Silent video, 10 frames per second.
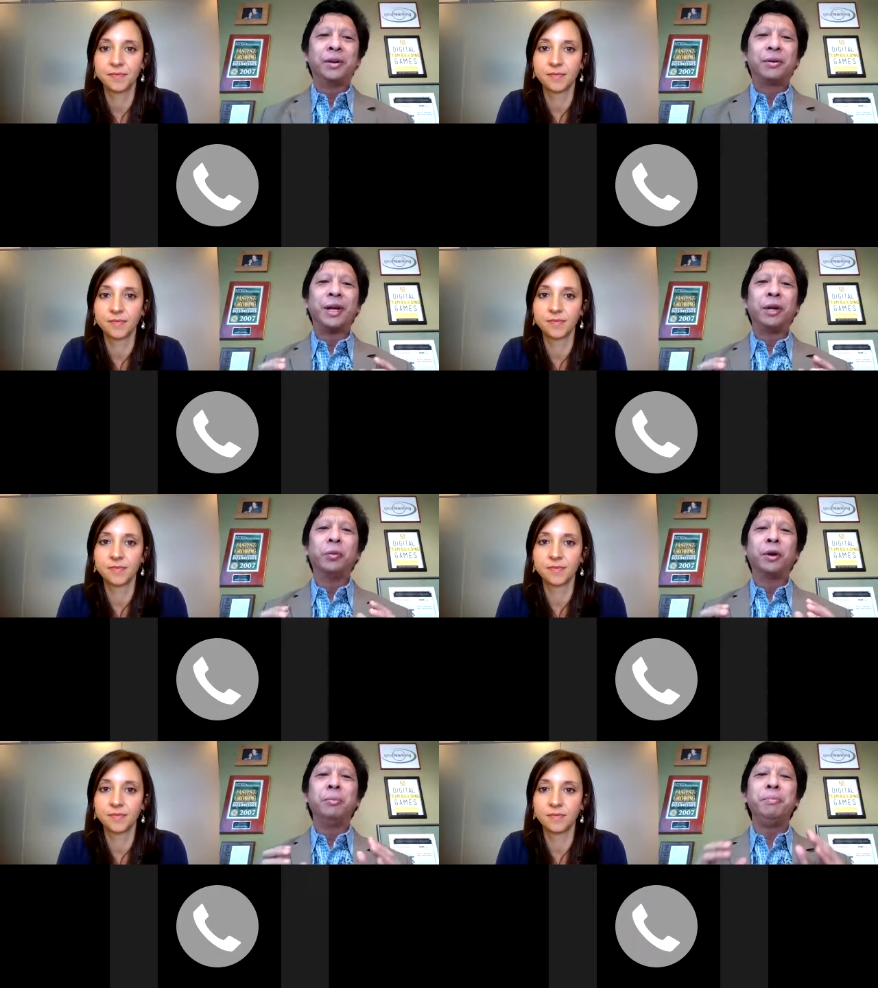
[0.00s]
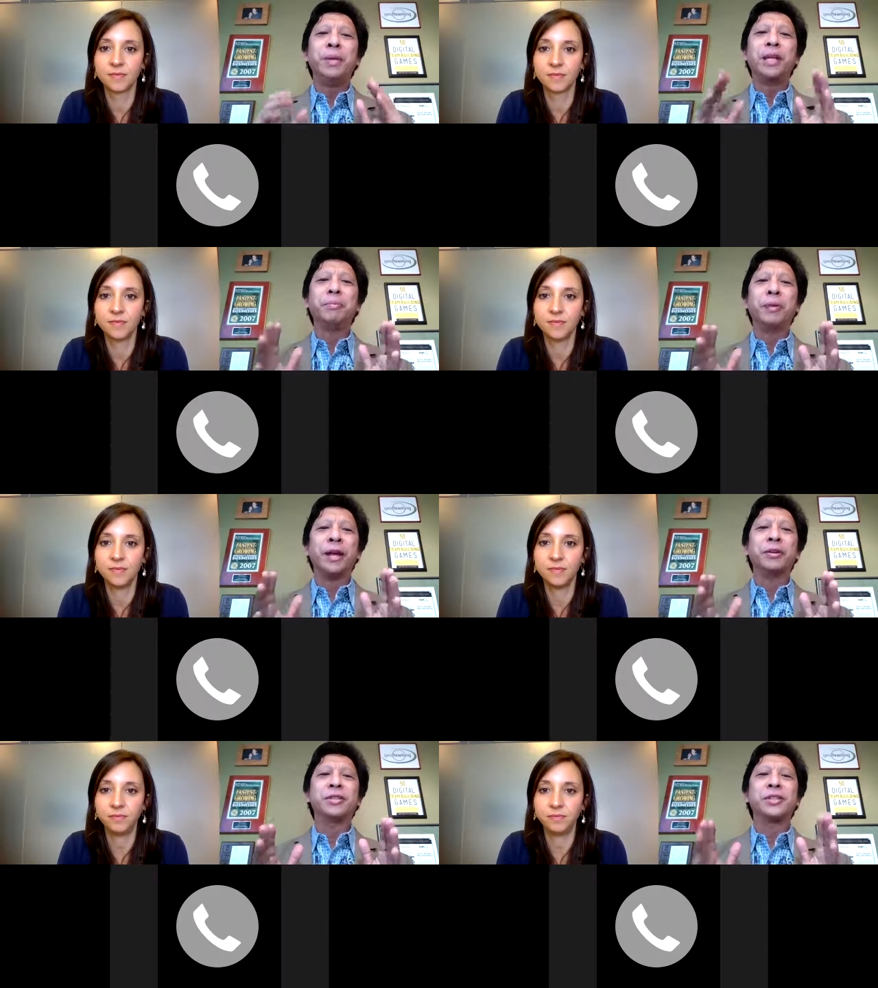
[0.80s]
Speaker 1: right? Where meeting
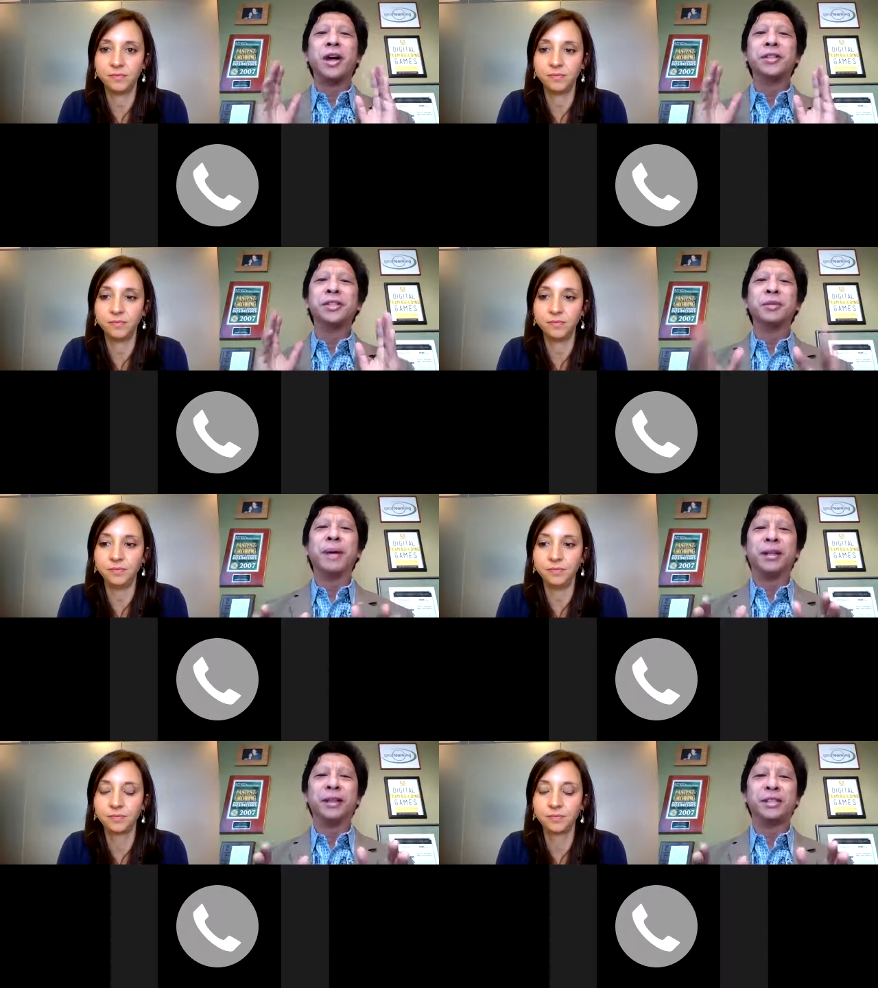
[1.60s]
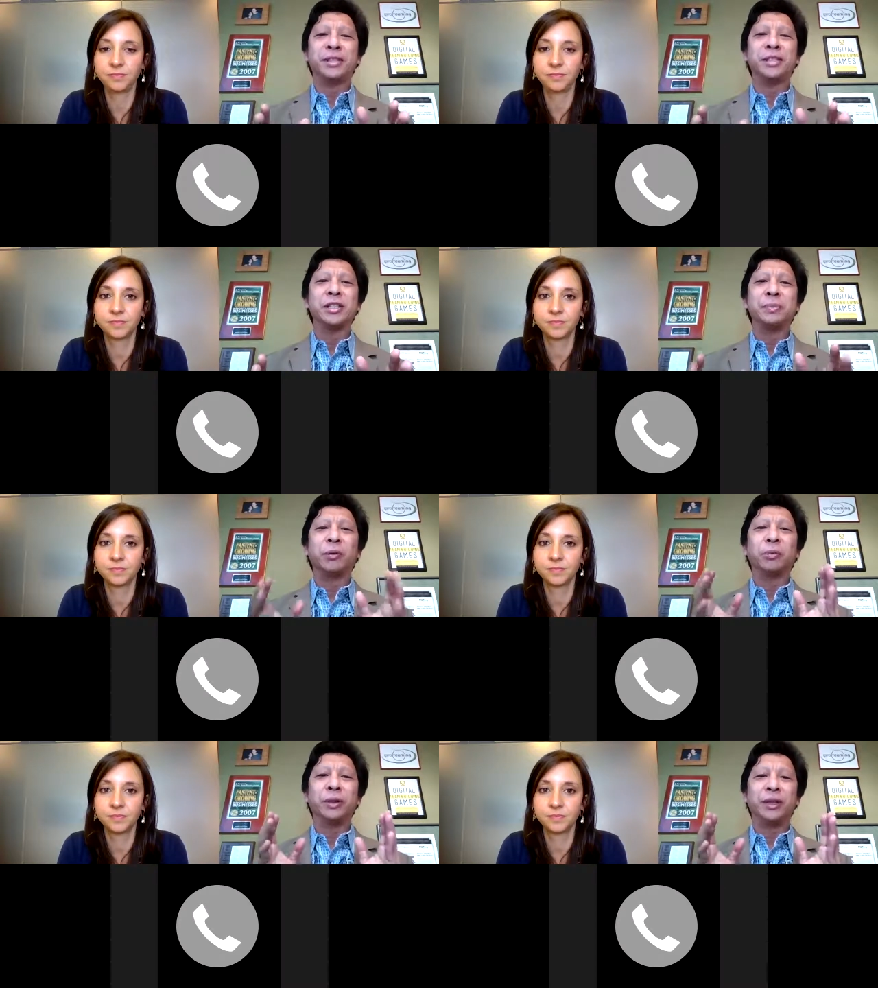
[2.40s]
planner is not just about logistics,
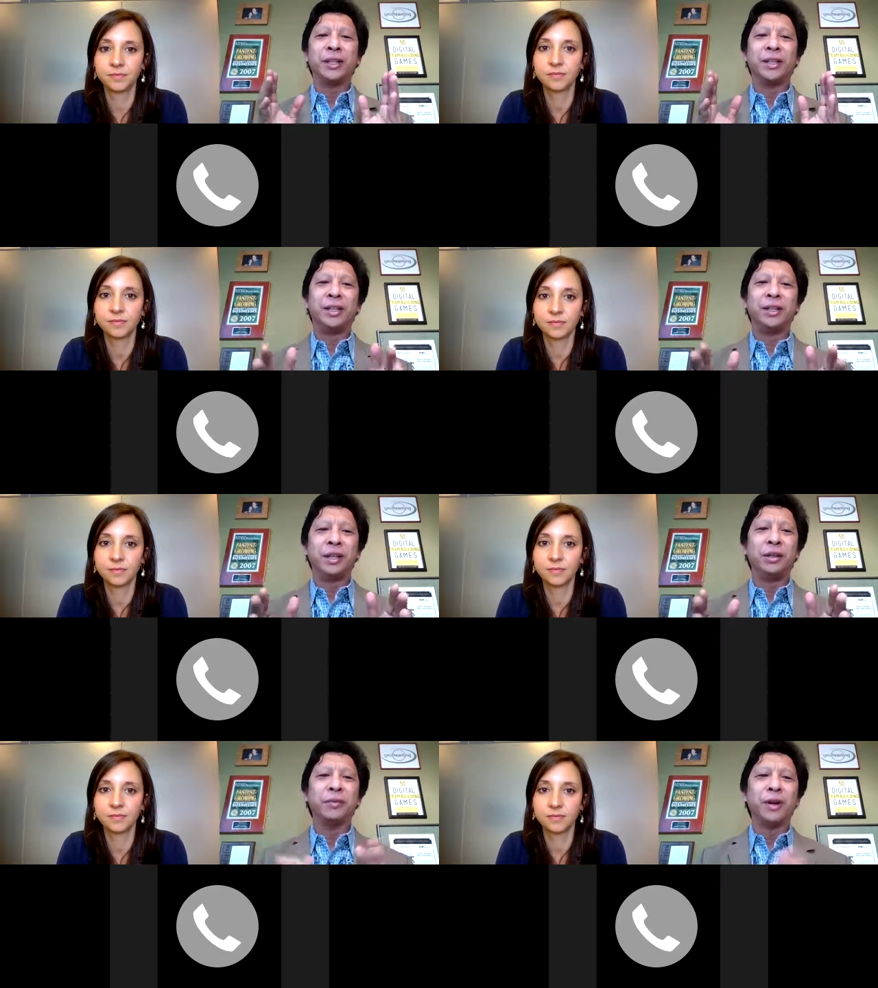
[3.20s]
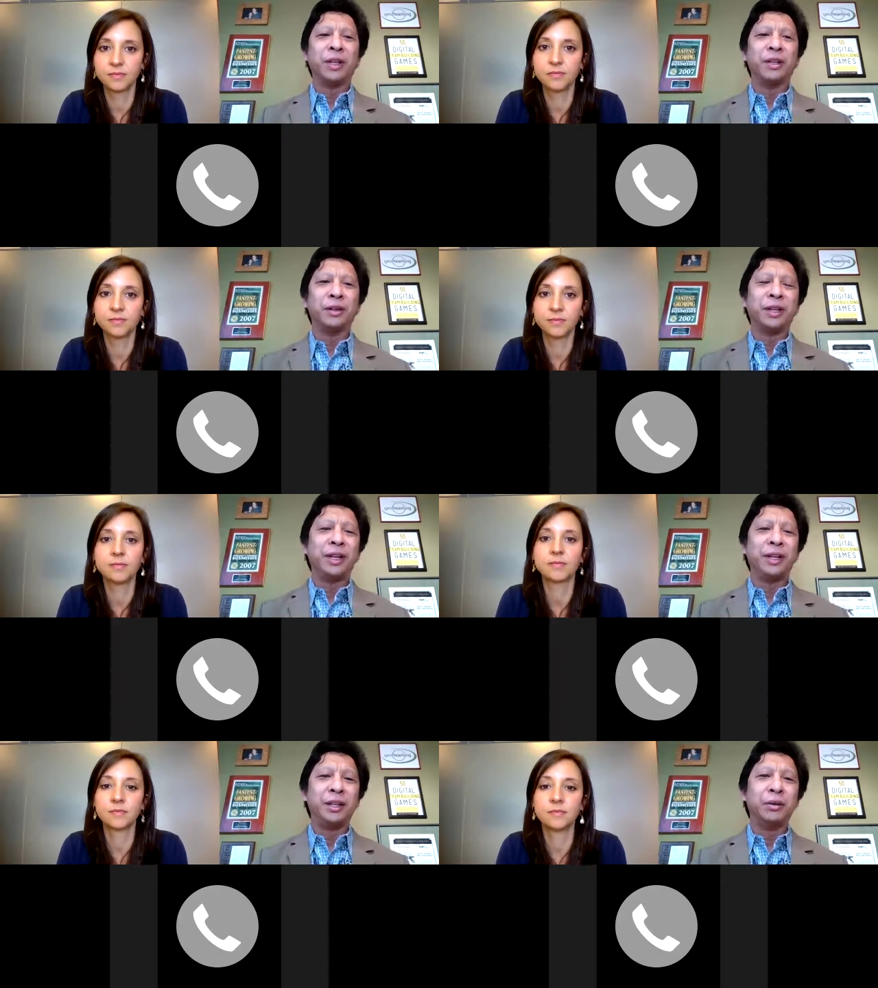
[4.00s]
but really the key that you've got here,
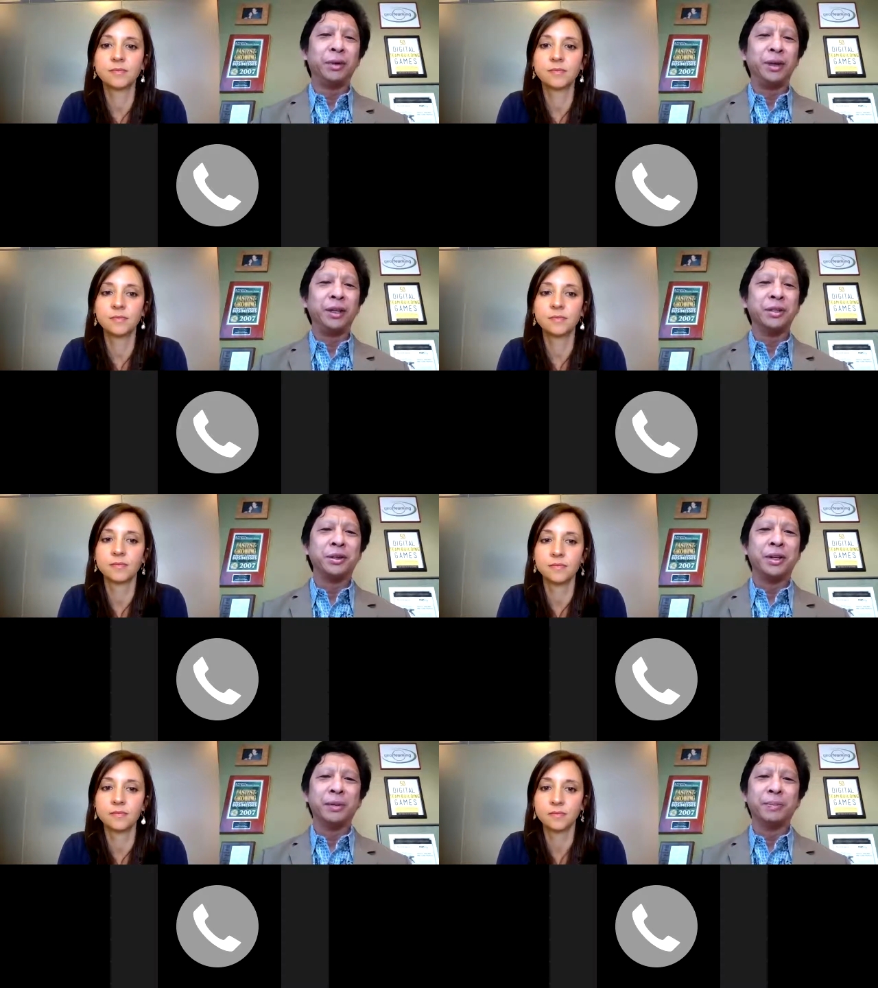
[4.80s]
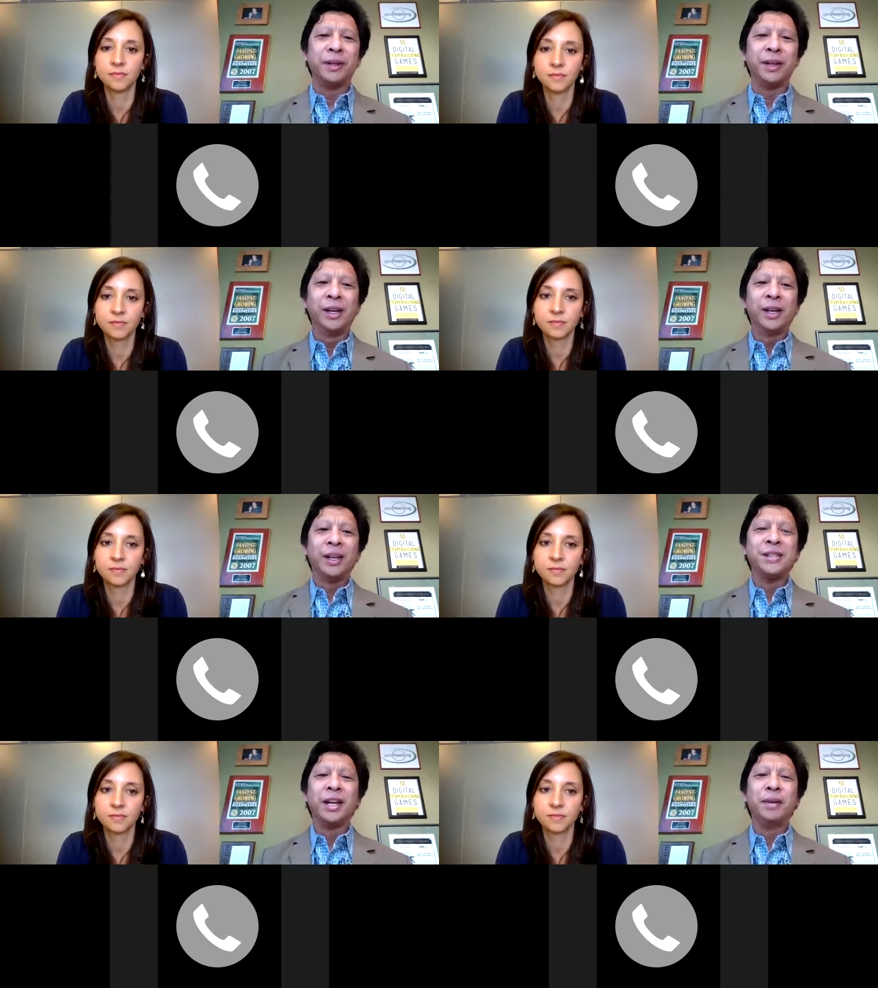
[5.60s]
Katie, that you're bringing to your company
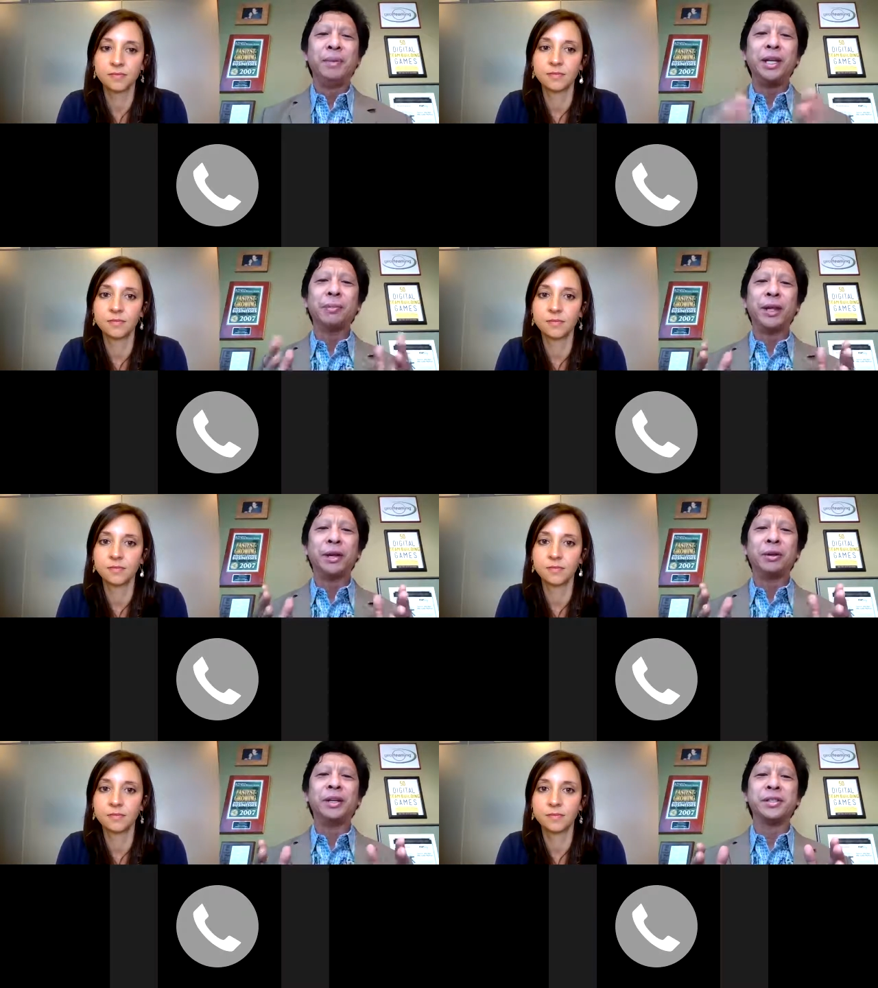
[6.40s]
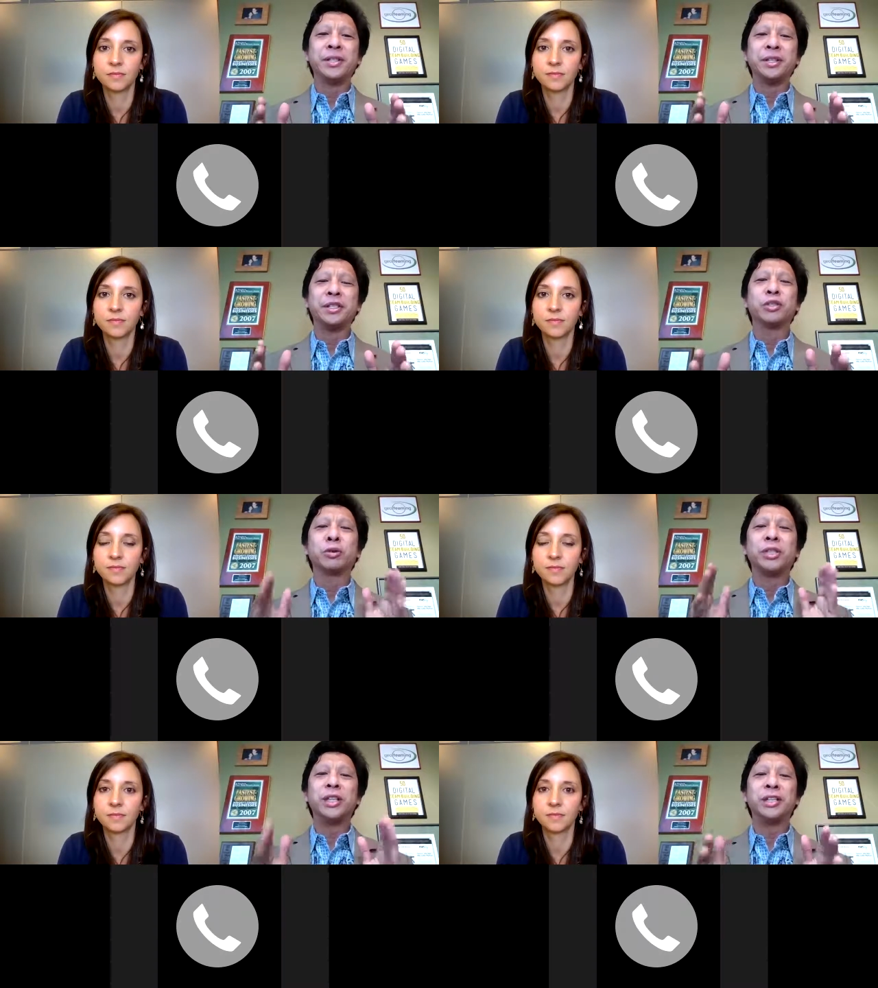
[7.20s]
is that a meeting planner is, is a
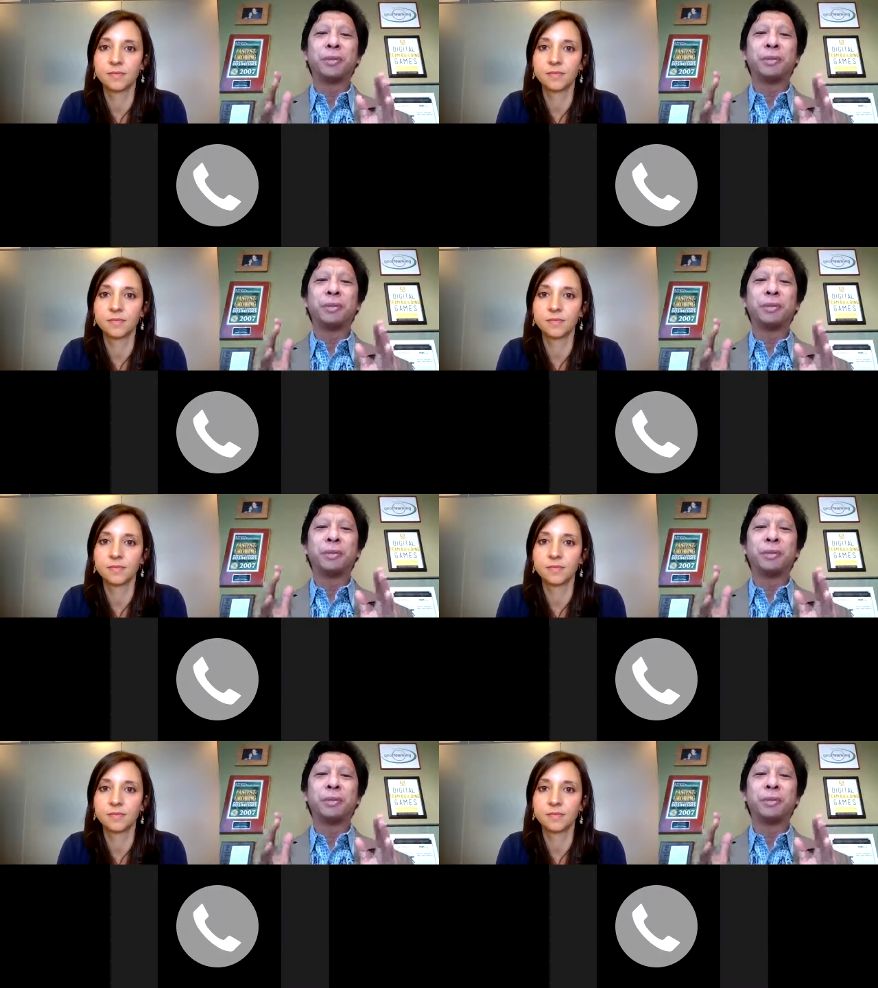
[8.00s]
strategic